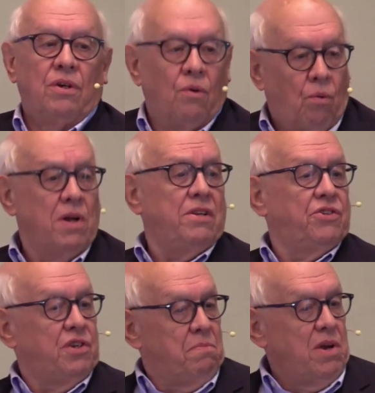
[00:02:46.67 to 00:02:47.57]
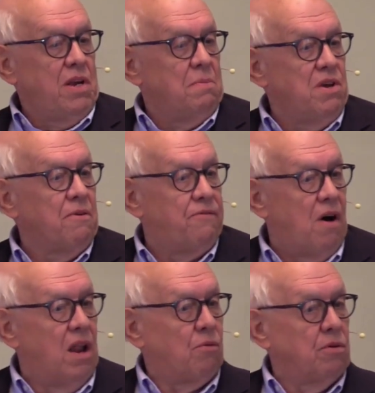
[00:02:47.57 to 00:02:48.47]
What does it mean to be a
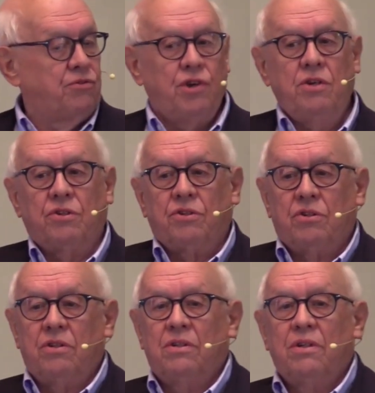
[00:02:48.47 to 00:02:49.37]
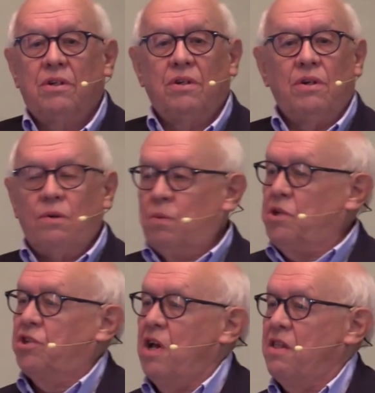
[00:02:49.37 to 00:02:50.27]
follower of Jesus? We
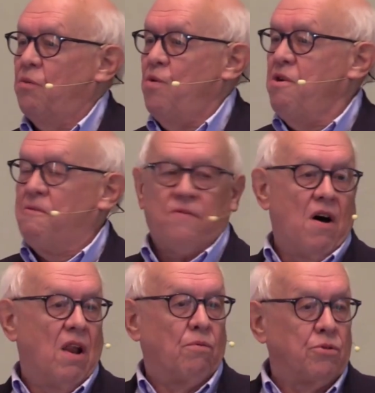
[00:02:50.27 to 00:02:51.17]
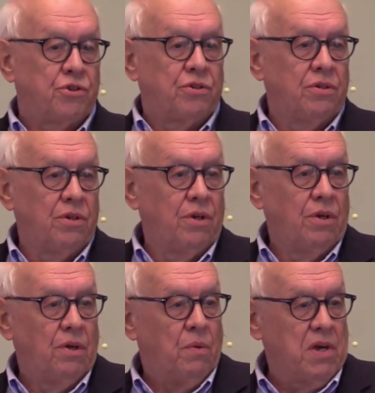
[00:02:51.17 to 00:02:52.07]
say that we are followers.
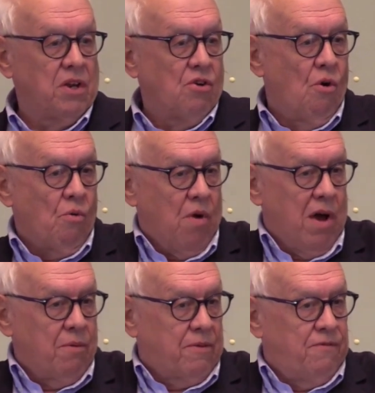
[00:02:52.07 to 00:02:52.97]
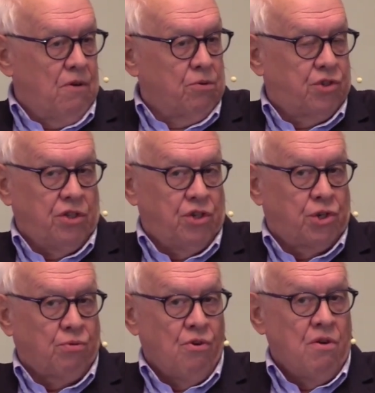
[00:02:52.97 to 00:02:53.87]
We could go around with the folks in
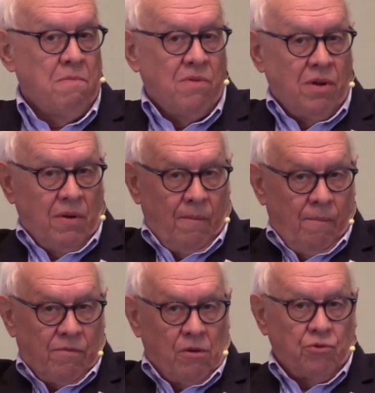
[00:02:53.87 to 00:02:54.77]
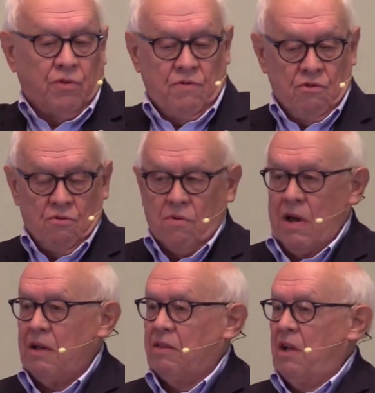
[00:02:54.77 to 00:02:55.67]
this room, those of you
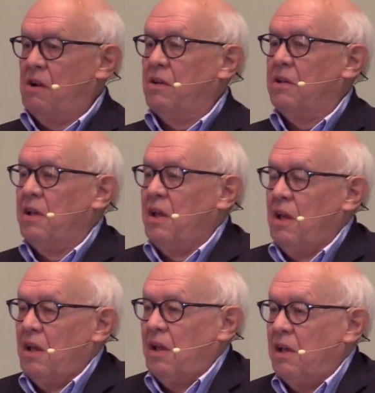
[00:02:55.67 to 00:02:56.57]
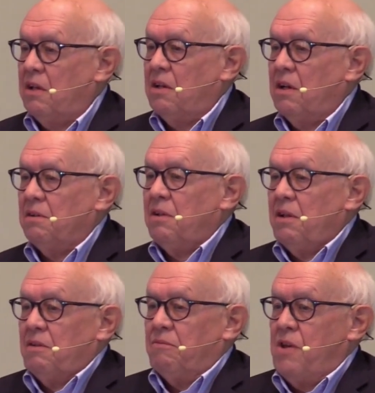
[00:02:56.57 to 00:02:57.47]
out there in
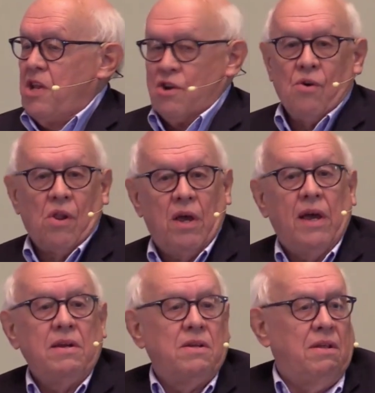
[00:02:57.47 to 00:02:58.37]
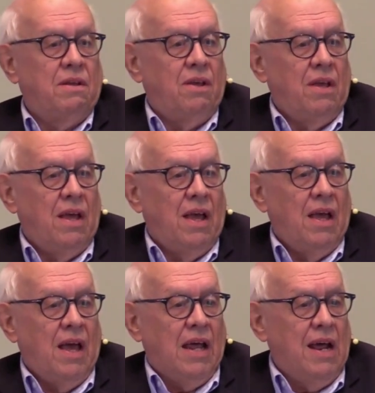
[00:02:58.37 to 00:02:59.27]
video land,
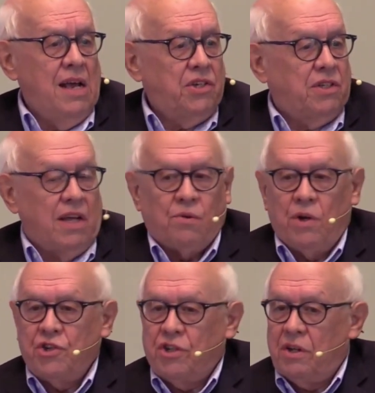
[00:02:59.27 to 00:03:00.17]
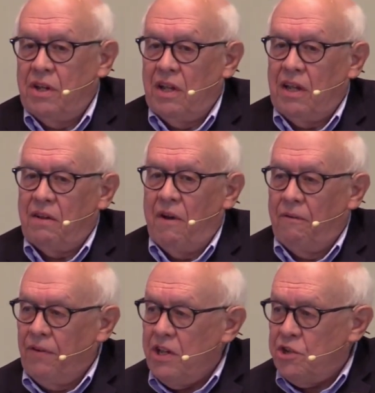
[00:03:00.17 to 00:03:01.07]
and ask that question
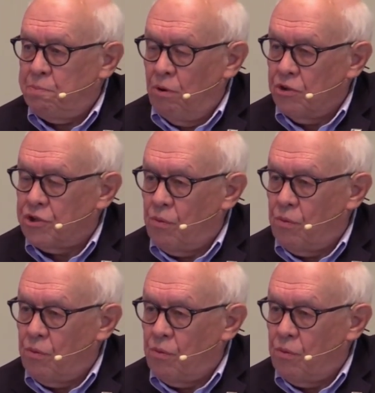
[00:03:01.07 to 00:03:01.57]
of each person.